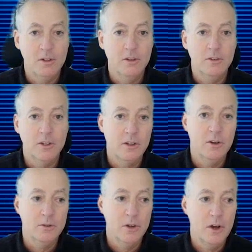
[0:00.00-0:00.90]
is it can
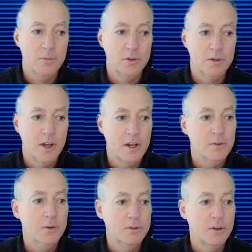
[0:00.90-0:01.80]
also help you kind of
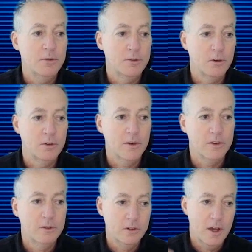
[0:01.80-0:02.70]
do self-service.
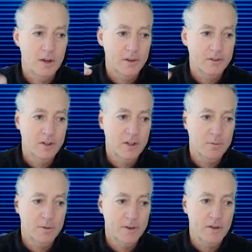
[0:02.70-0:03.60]
So you have a
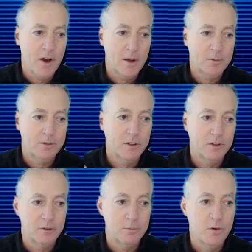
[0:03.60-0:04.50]
team of DevOps
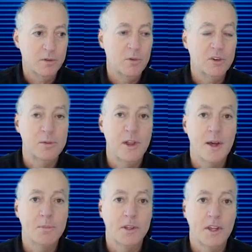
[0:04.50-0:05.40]
that's supporting multiple
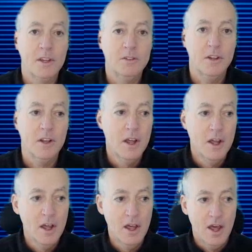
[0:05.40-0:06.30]
application
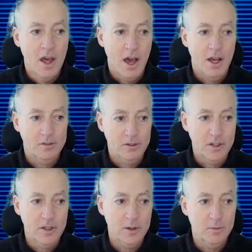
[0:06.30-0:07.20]

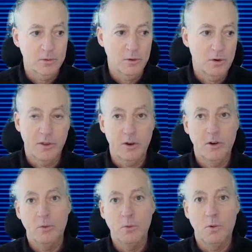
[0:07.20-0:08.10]
teams, or
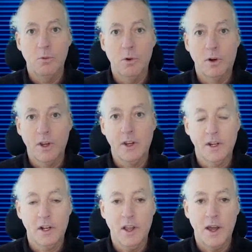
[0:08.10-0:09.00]
they're working
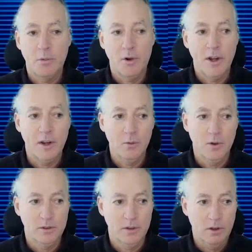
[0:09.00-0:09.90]
and collaborating
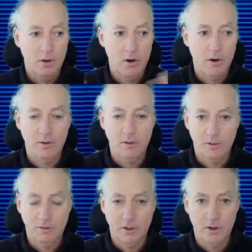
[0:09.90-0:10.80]
with a
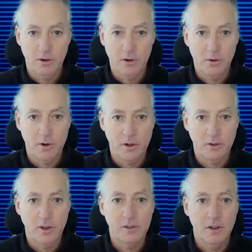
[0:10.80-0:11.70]
large security
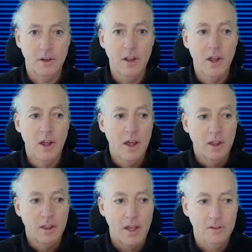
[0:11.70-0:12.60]
organization.
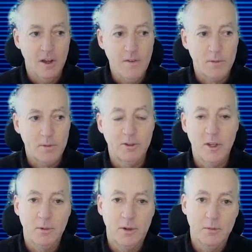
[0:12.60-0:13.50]
That DevOps
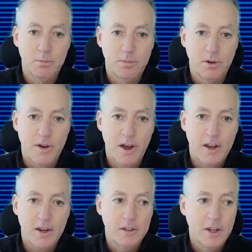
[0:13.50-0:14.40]
team can
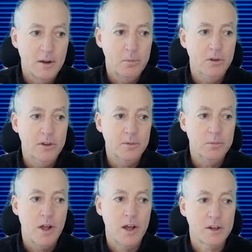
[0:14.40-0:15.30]
provide kind of building
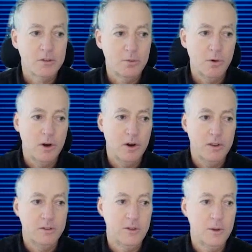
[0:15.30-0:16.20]
blocks
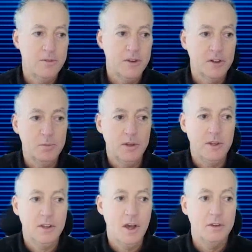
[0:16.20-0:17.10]
where some of it can
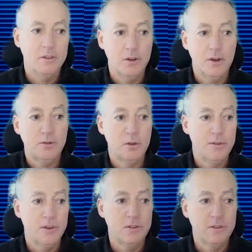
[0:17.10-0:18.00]
be
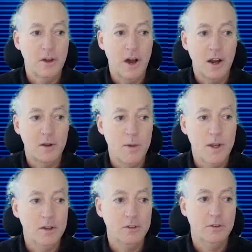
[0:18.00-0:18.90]
self-service
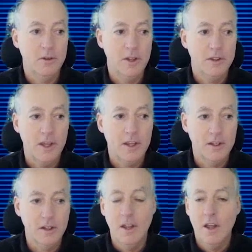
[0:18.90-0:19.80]
automated so that they
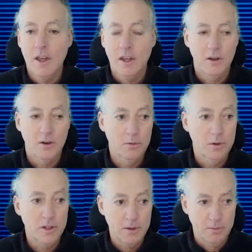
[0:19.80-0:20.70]
can,
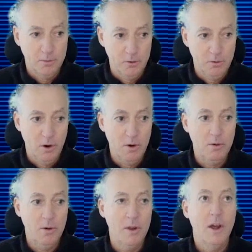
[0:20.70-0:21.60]
really
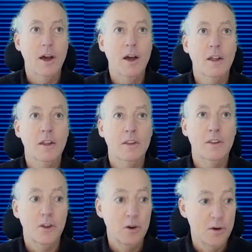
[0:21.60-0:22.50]
grow
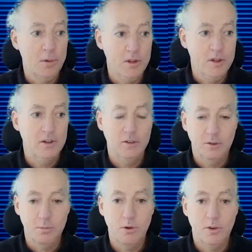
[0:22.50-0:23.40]
their ability to
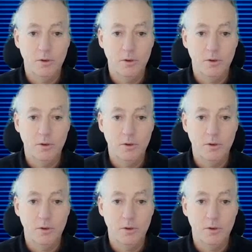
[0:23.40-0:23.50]
support the